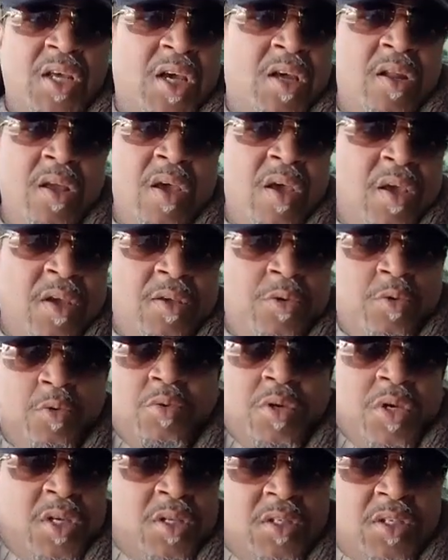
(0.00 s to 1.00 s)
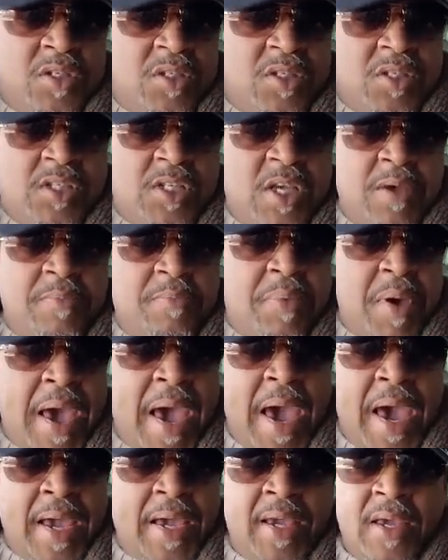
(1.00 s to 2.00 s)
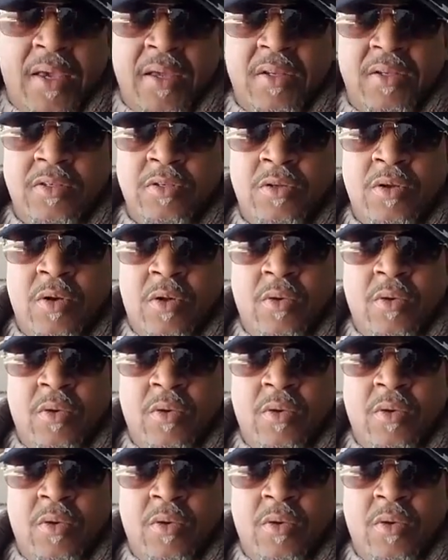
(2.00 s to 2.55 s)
that you can just sit back and